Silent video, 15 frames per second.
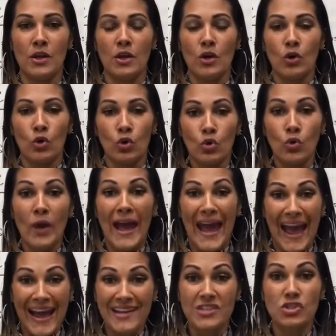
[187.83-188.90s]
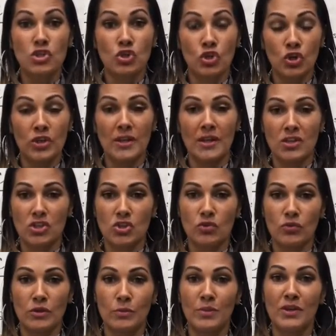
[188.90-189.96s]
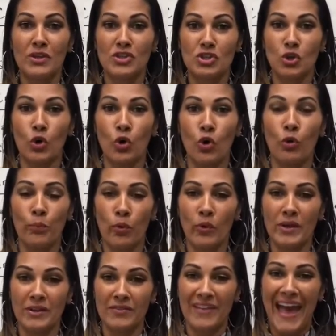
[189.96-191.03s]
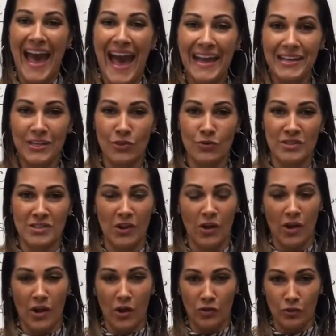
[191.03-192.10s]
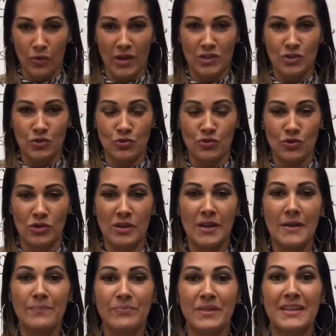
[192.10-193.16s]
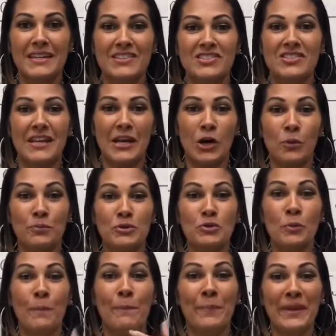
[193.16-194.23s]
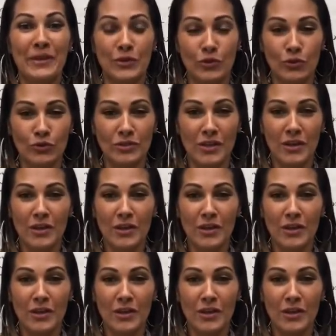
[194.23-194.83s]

who has good history, because the whole point of adding you as an authorized user is to help you build